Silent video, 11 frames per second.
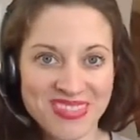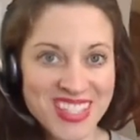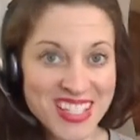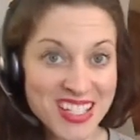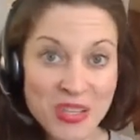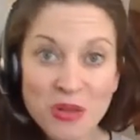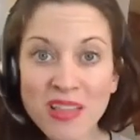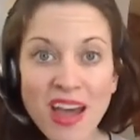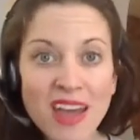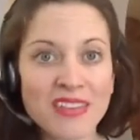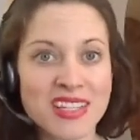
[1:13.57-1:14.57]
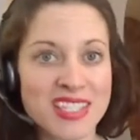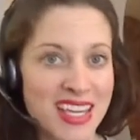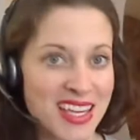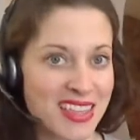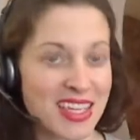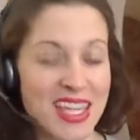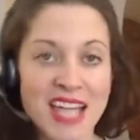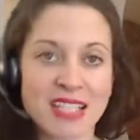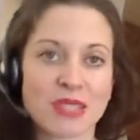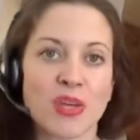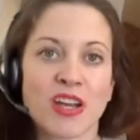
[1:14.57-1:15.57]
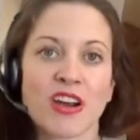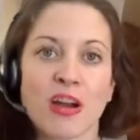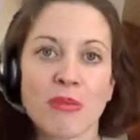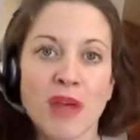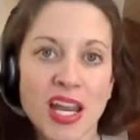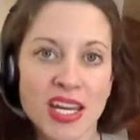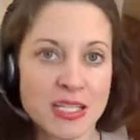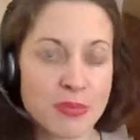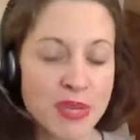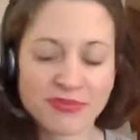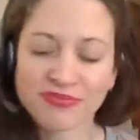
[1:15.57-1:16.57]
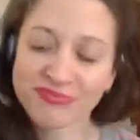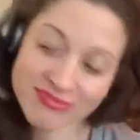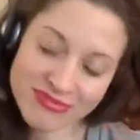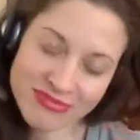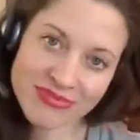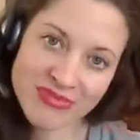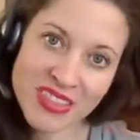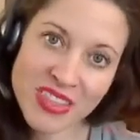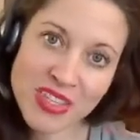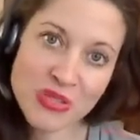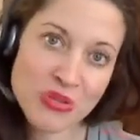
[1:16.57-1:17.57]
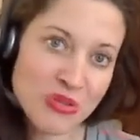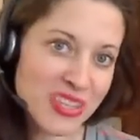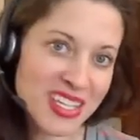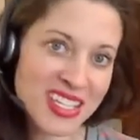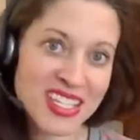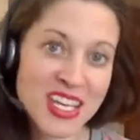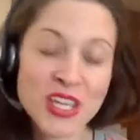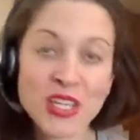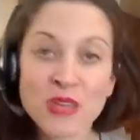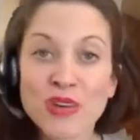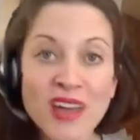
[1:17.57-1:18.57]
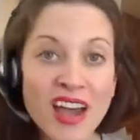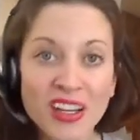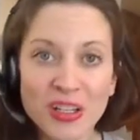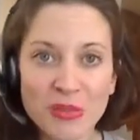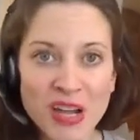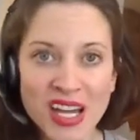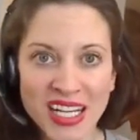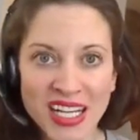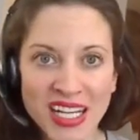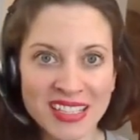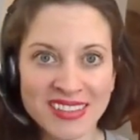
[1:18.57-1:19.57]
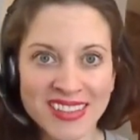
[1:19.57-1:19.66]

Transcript: So a lot of us think that, yes, we are our bodies, but the truth is, you are not your body.